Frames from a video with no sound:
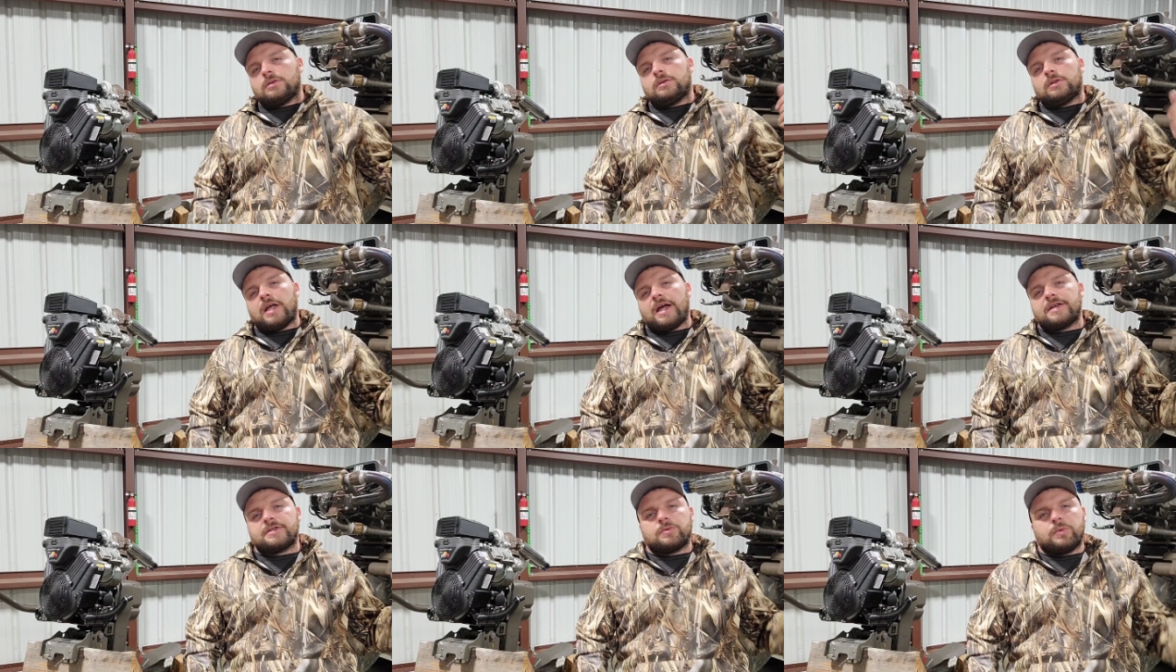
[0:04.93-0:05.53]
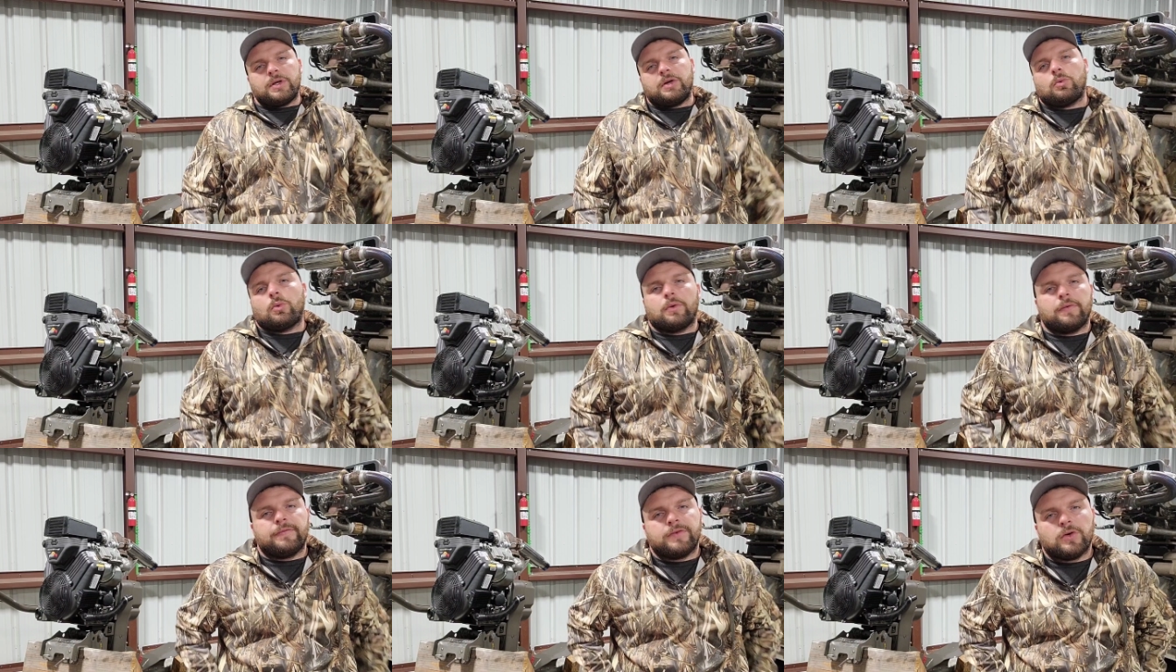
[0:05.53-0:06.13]
Last week we
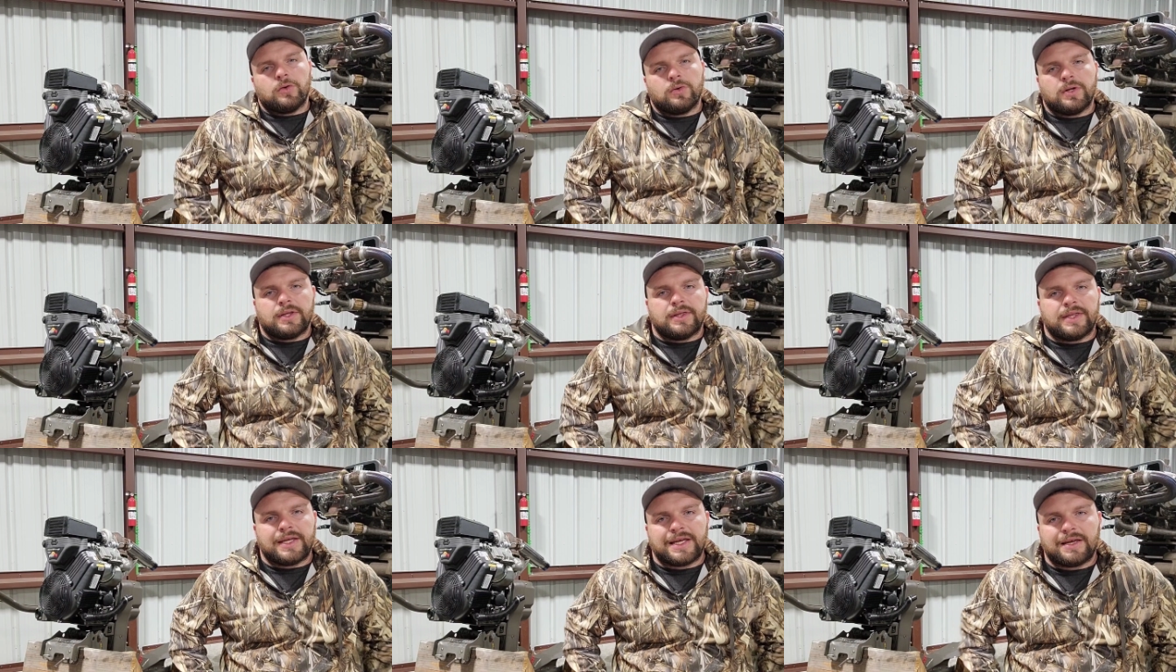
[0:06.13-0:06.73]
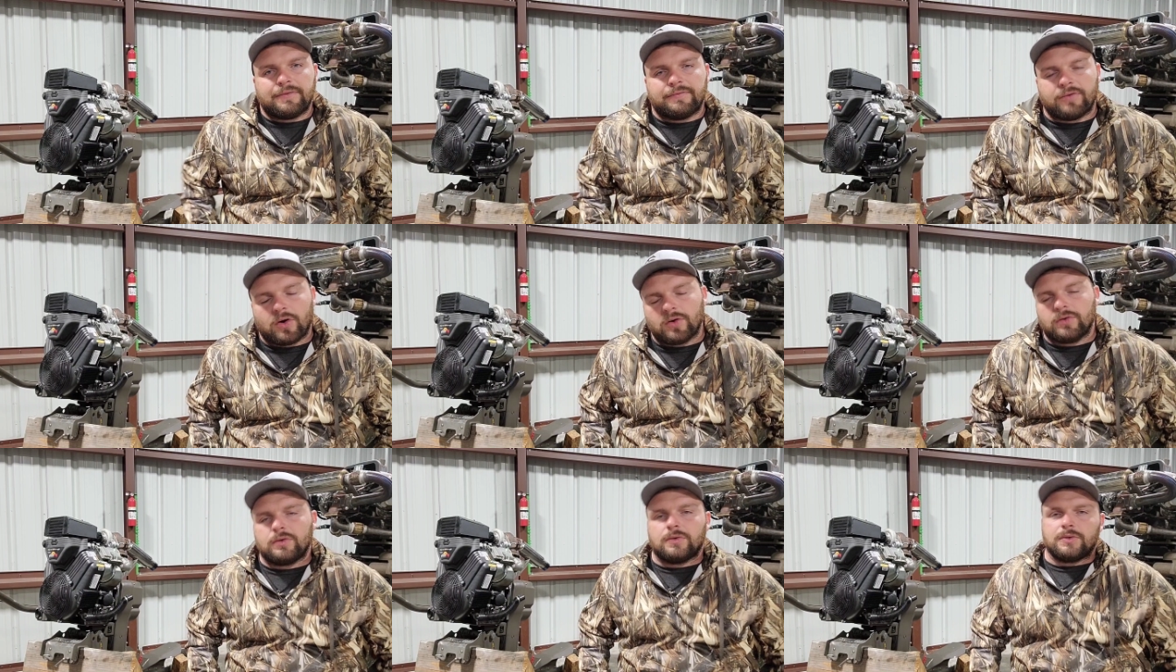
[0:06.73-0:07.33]
reviewed the
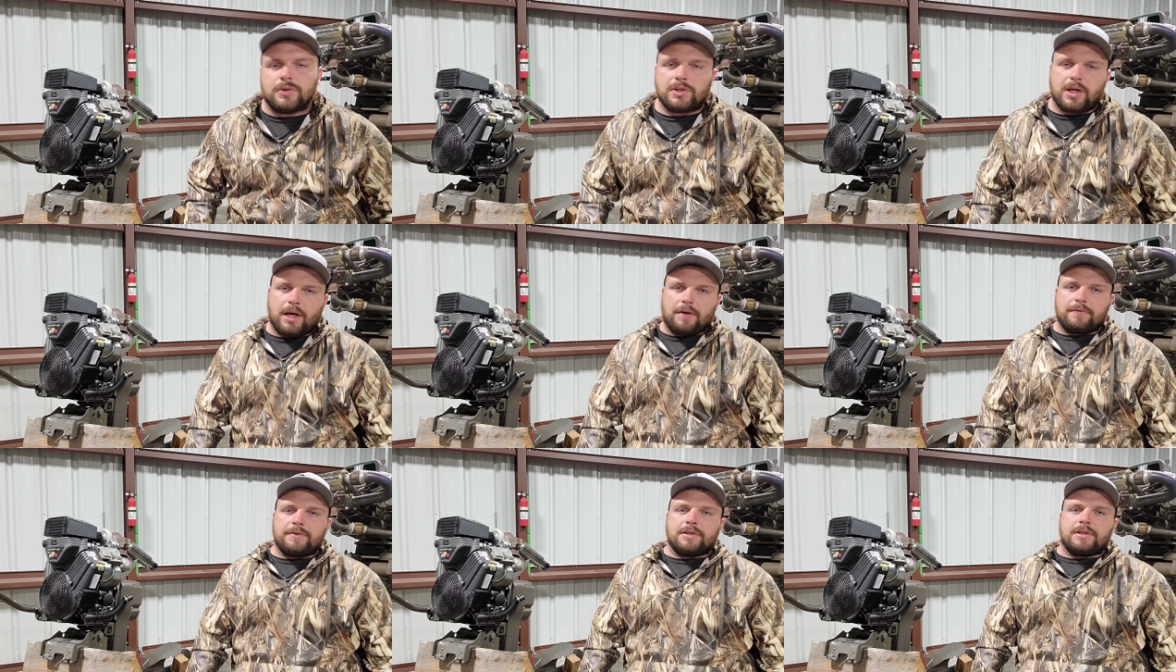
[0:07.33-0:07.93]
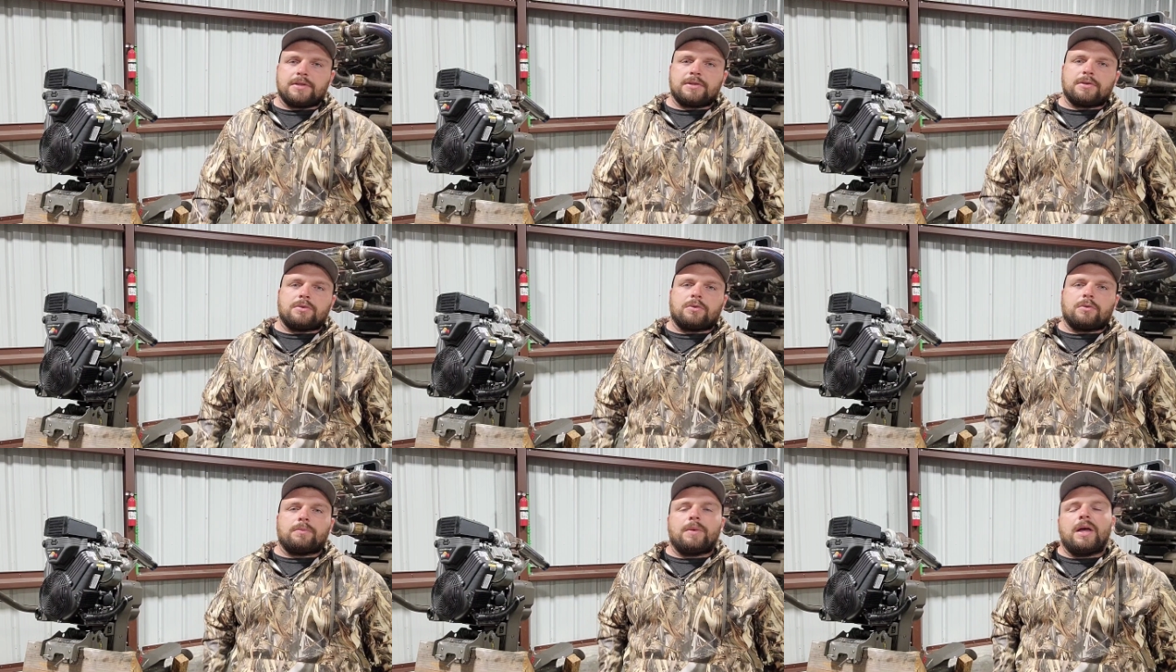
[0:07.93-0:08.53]
vertical shaft
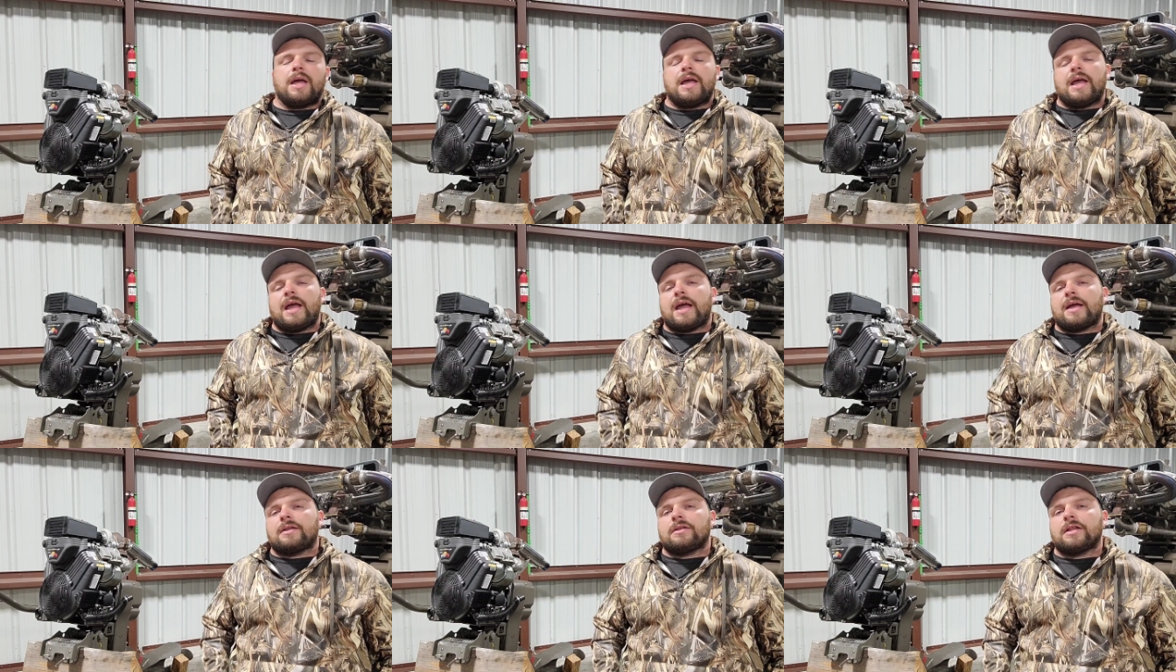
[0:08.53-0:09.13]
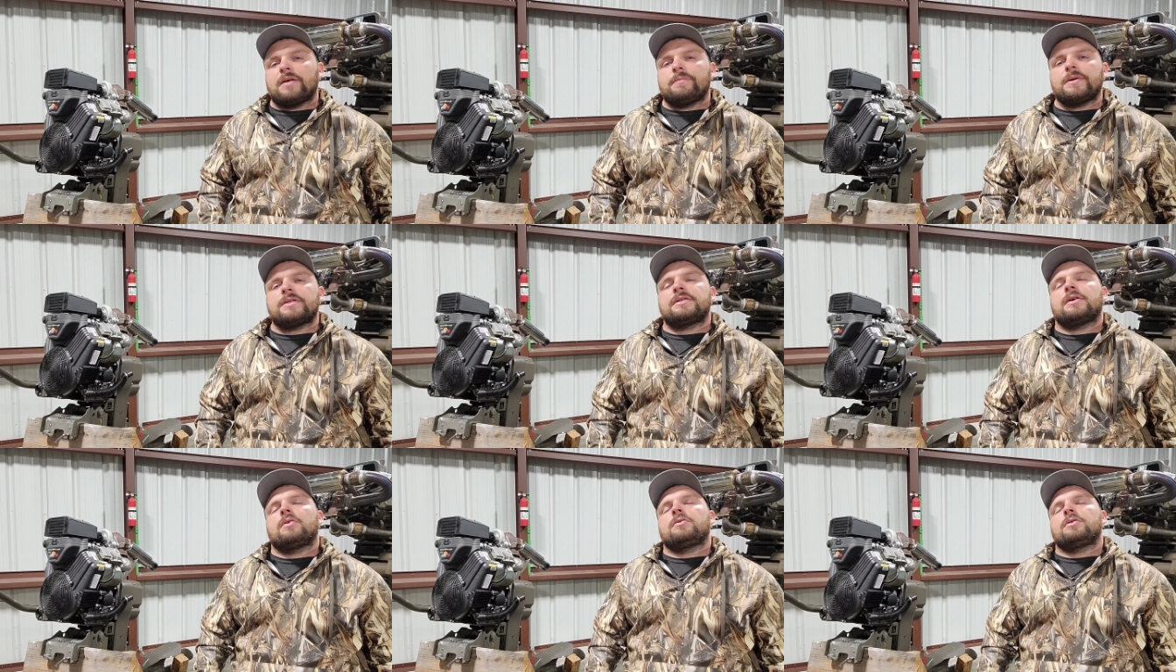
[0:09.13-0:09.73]
system and let me
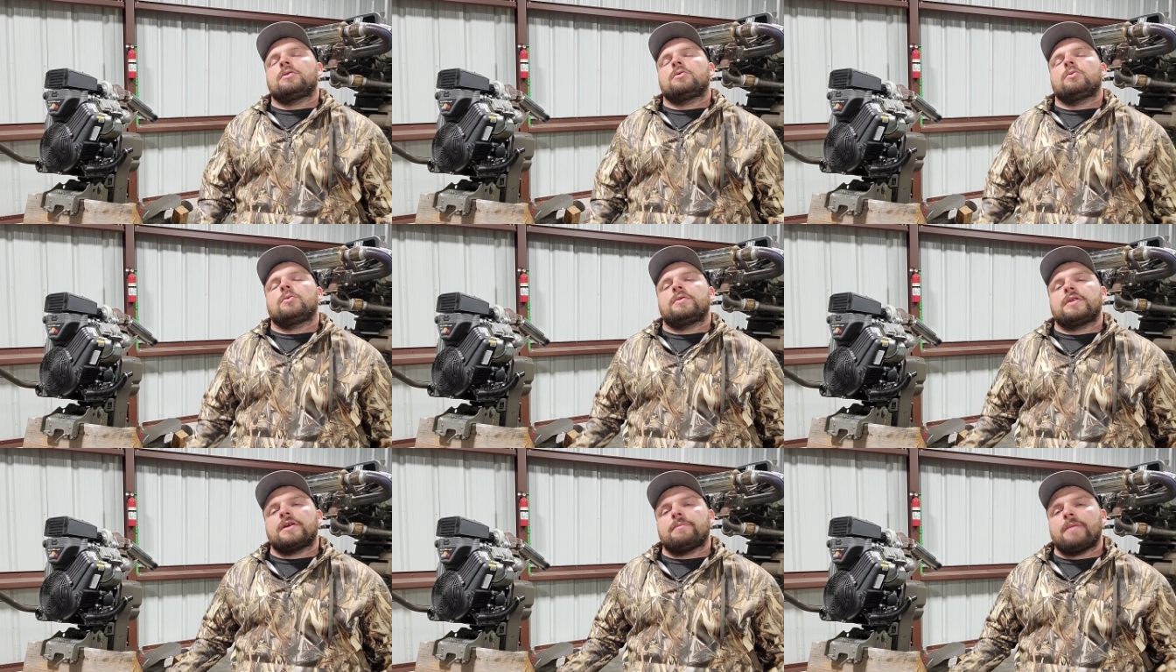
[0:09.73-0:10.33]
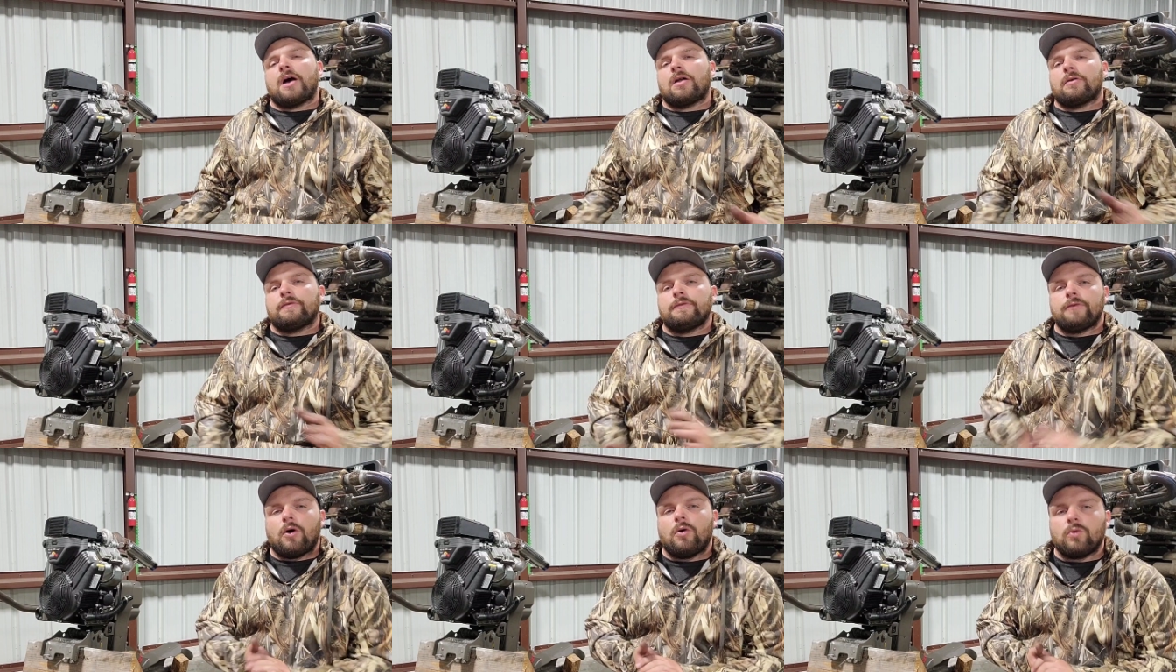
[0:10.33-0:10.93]
tell you the amount
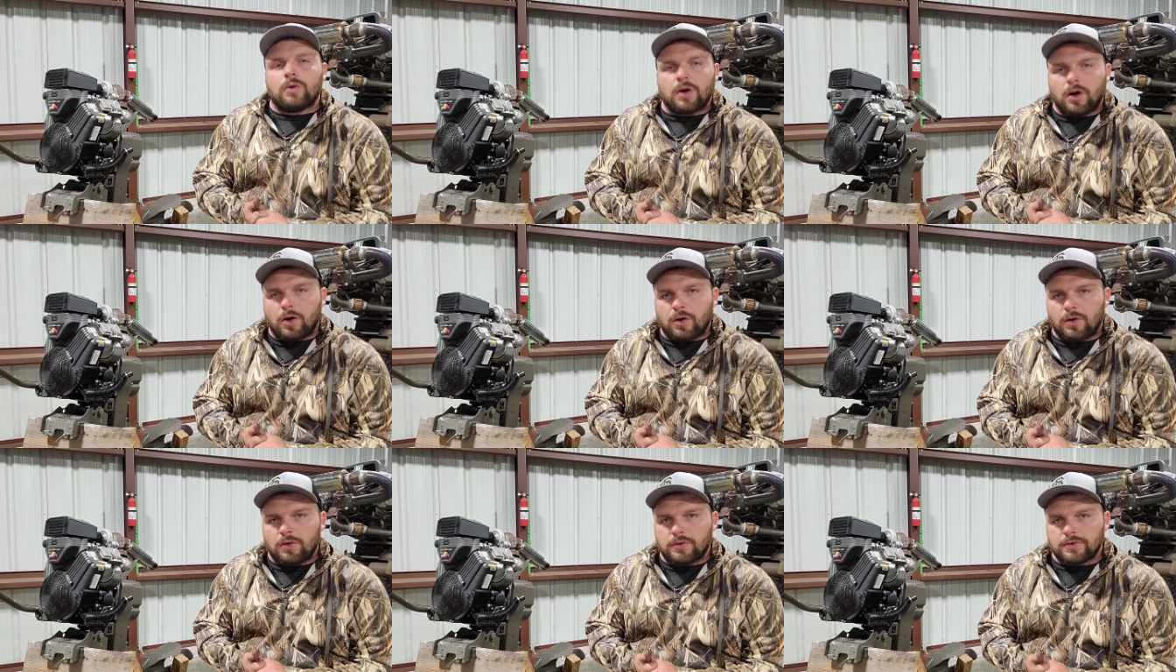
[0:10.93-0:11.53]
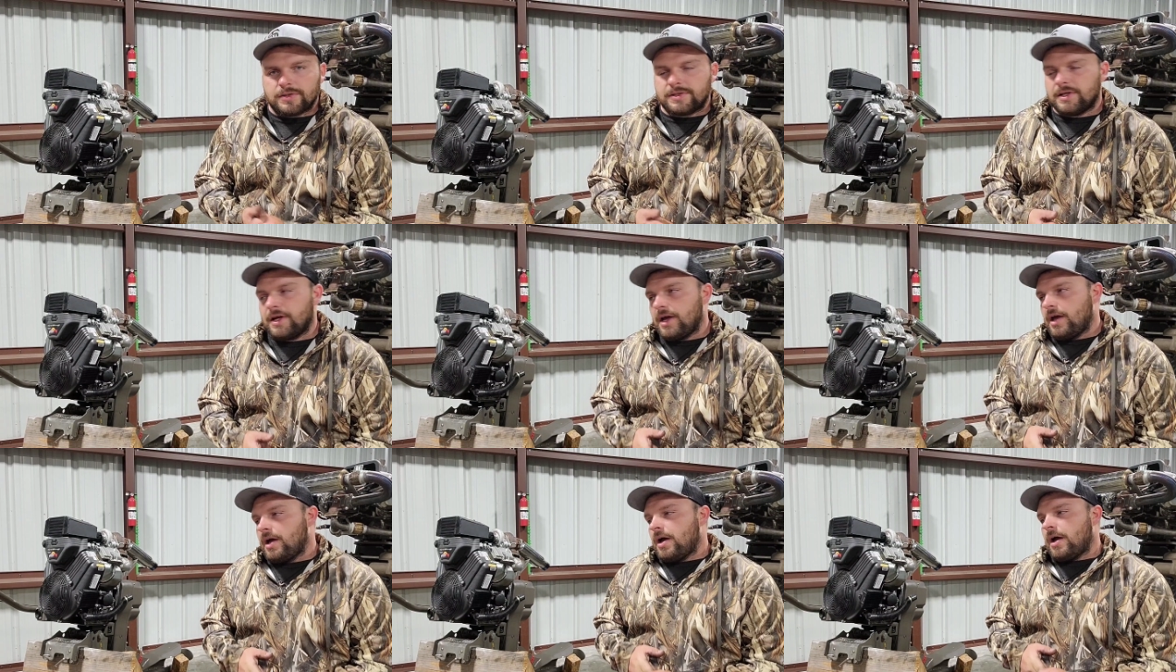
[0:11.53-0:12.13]
of phone calls,
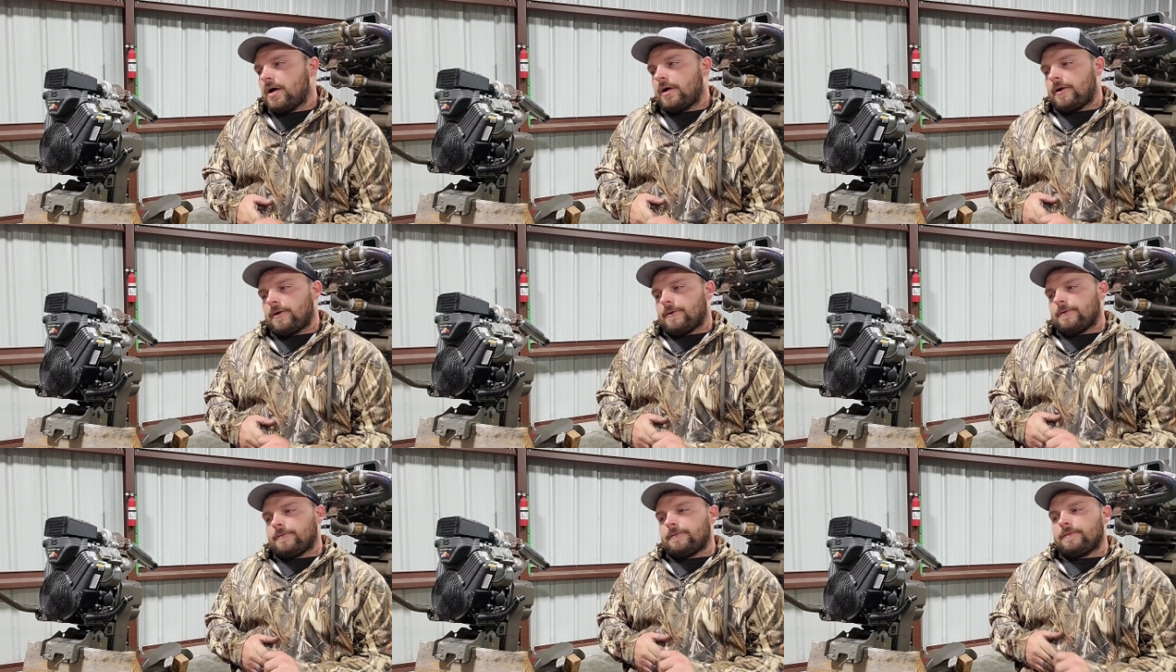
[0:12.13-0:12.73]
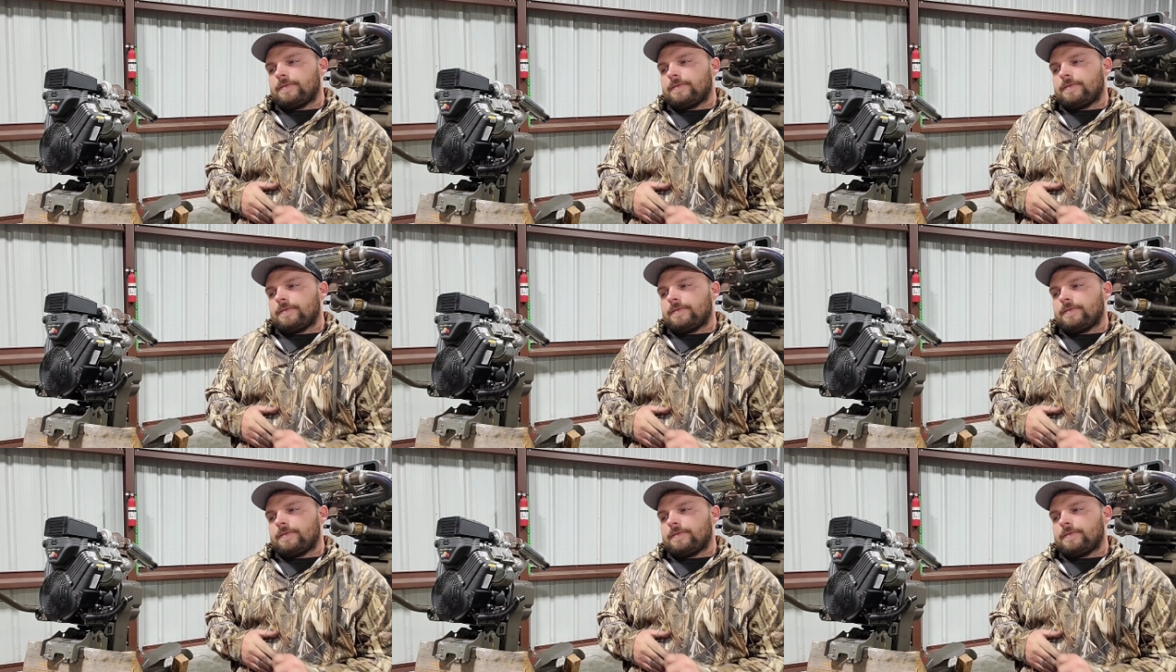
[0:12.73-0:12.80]
uh,